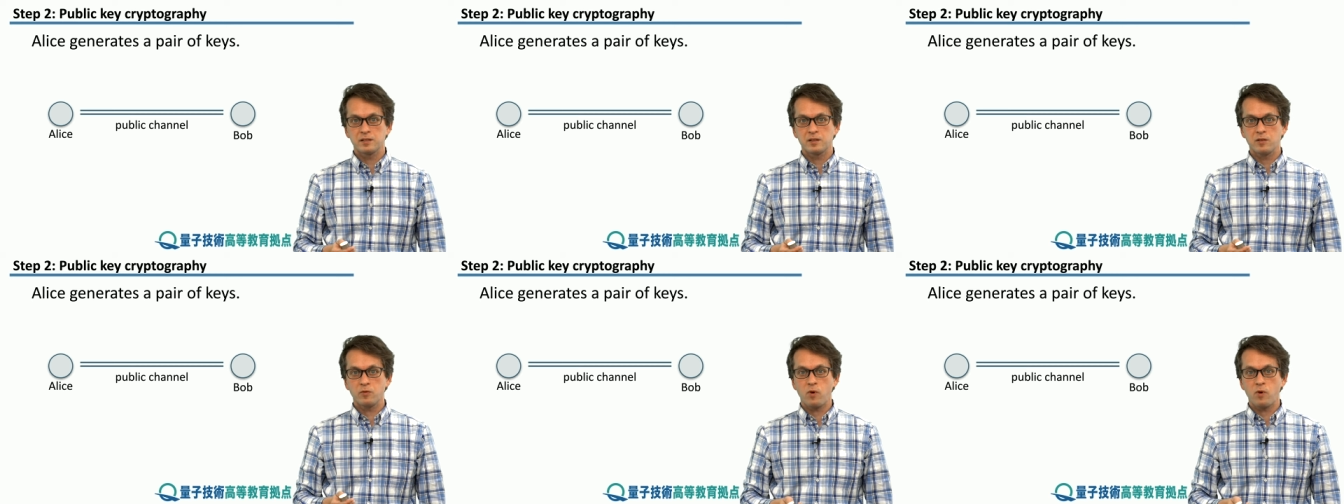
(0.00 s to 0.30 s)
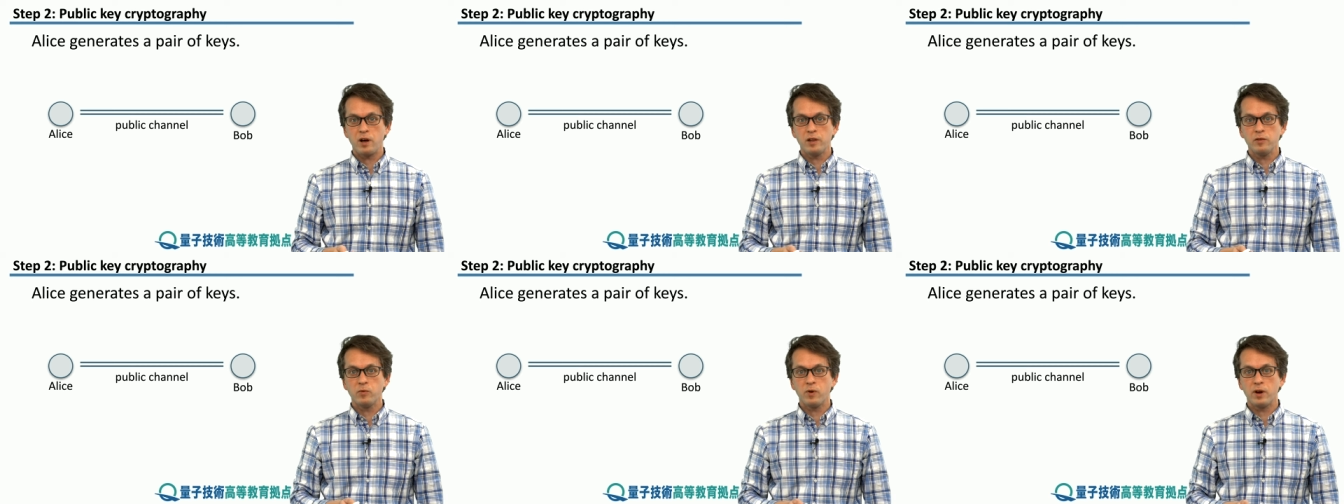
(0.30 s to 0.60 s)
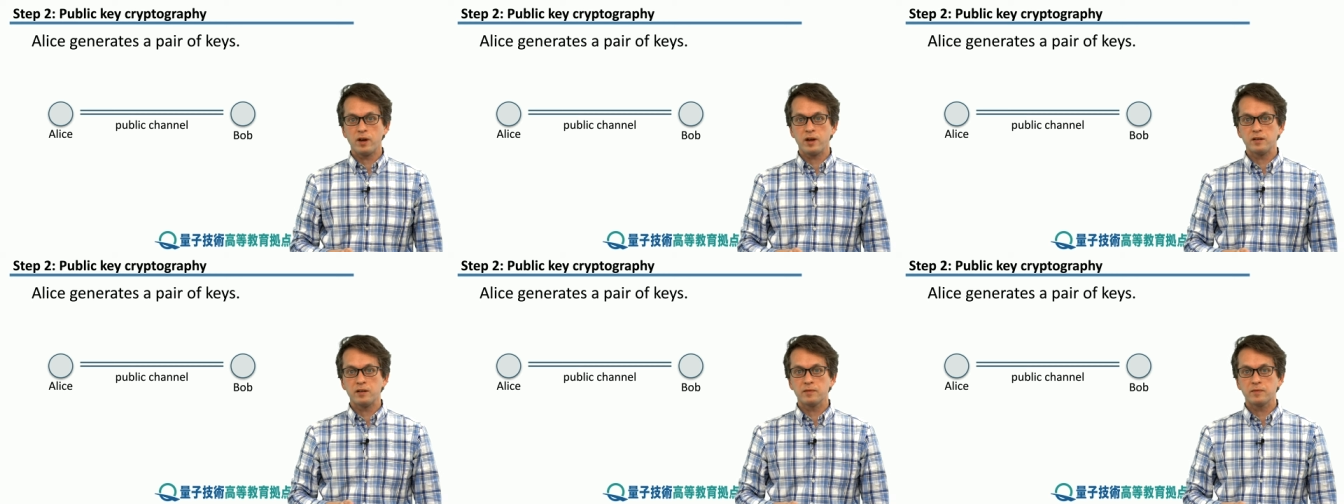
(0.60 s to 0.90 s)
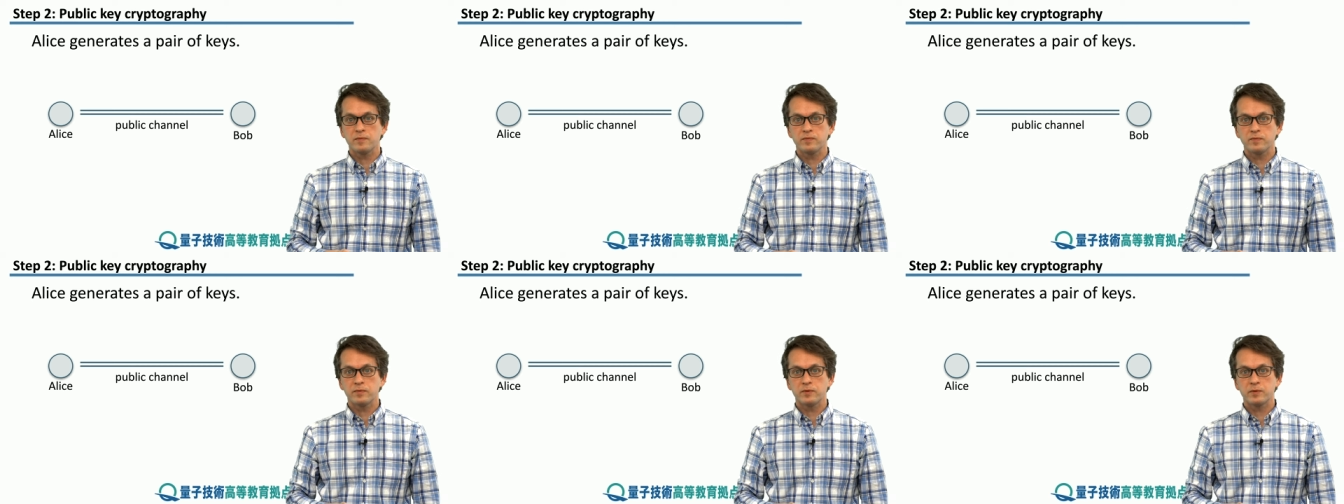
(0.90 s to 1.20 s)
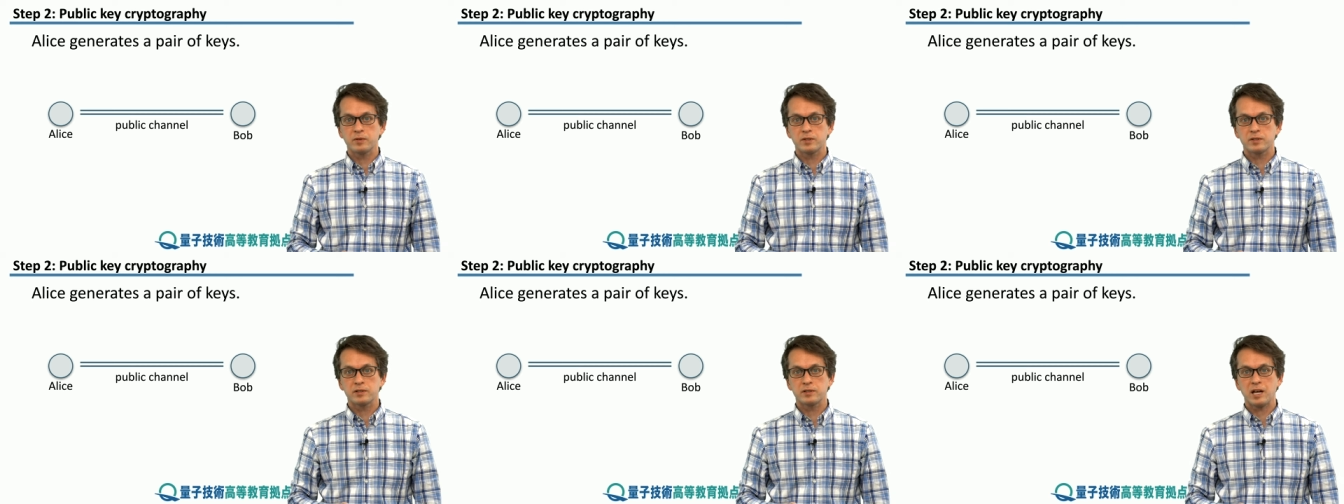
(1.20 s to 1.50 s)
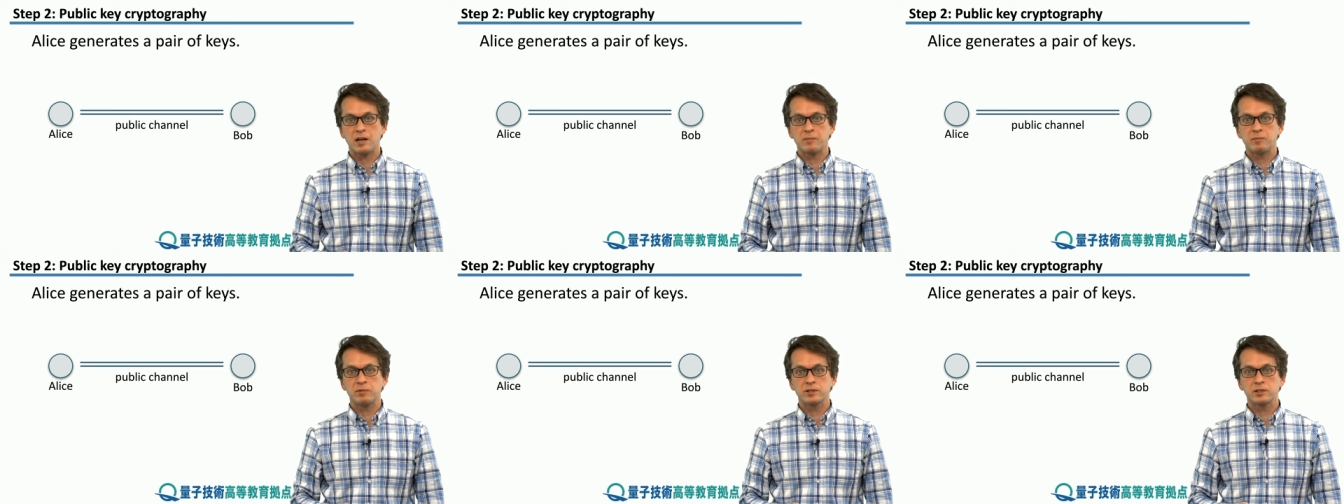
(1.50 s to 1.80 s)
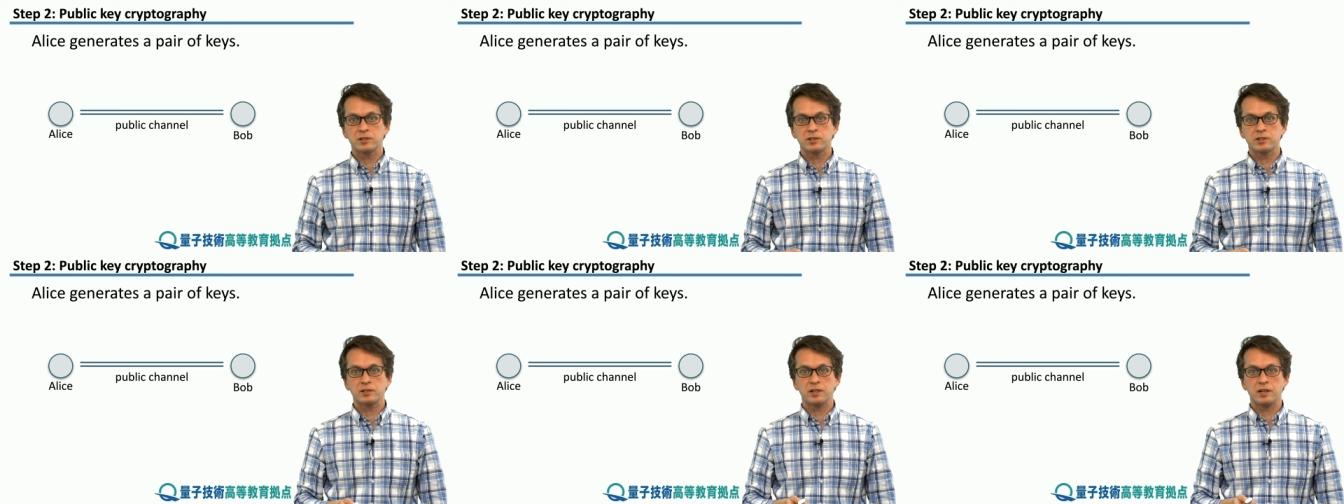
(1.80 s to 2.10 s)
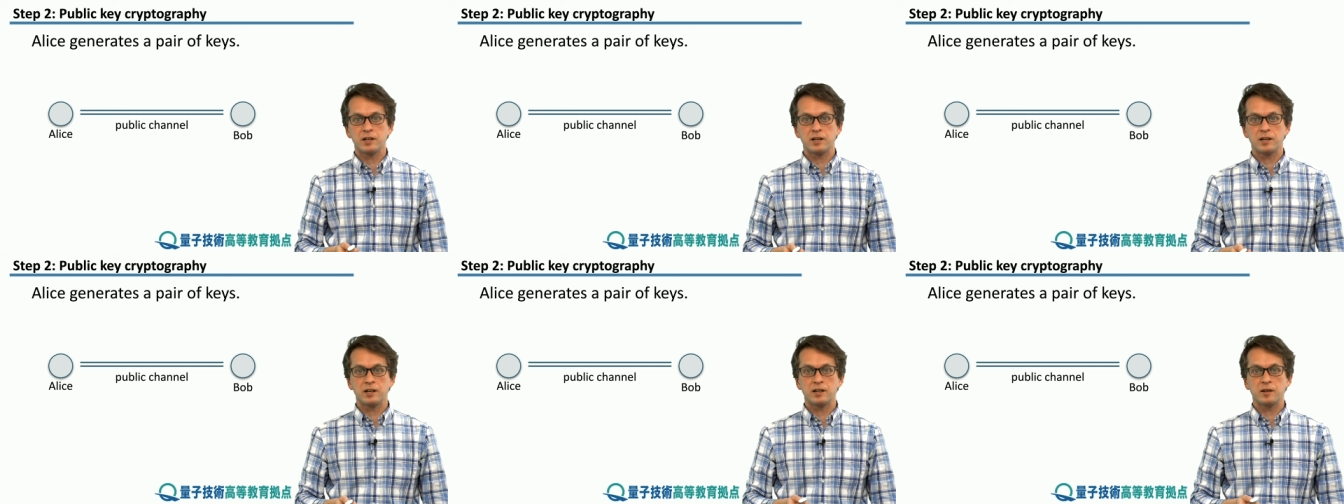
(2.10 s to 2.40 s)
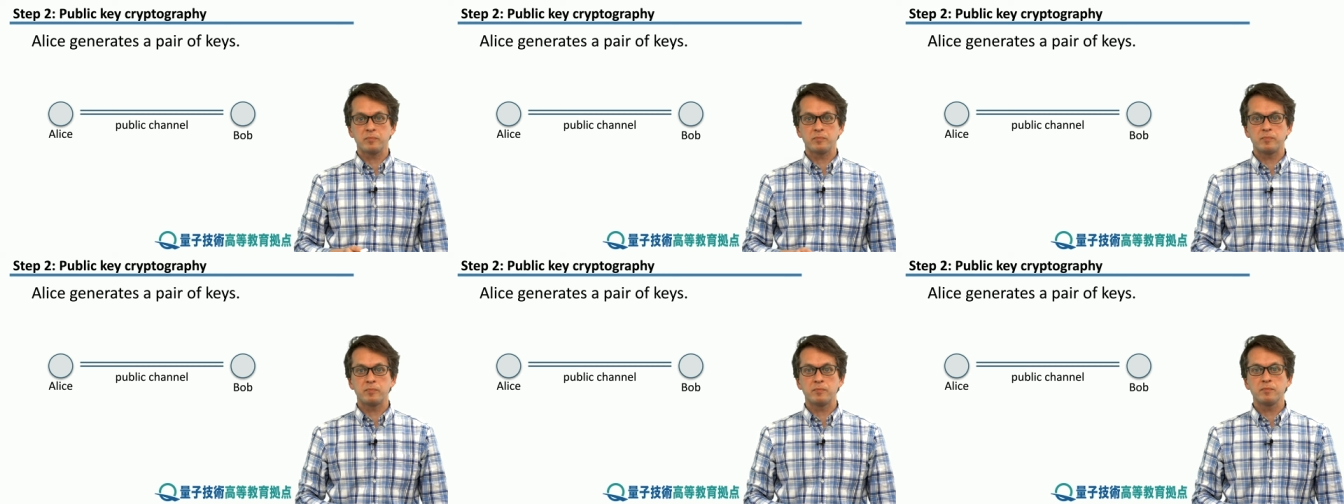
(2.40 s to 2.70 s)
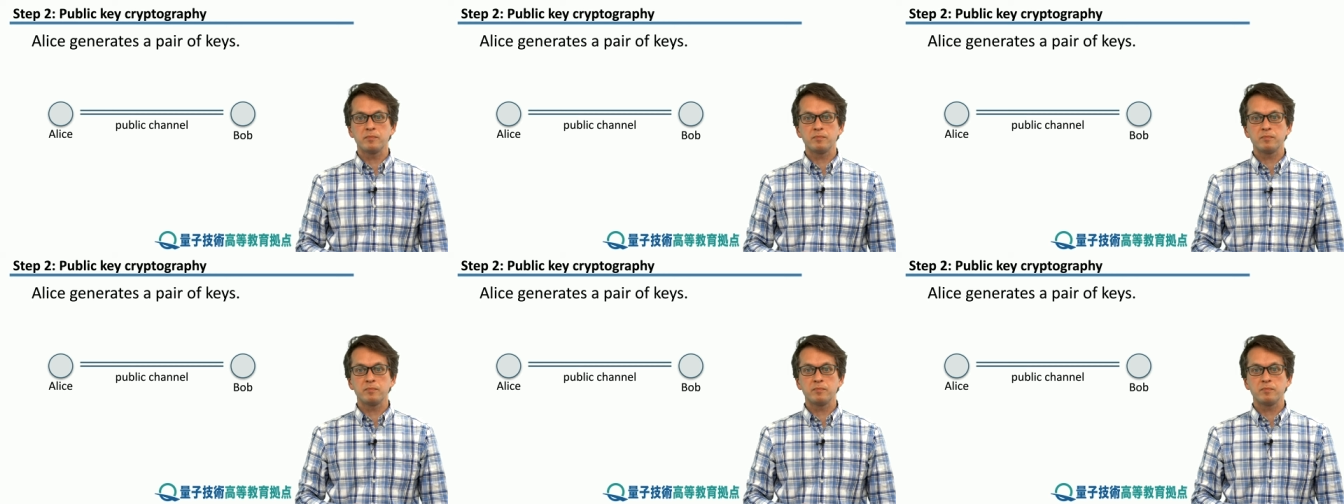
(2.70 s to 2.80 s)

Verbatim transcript: So one way to establish a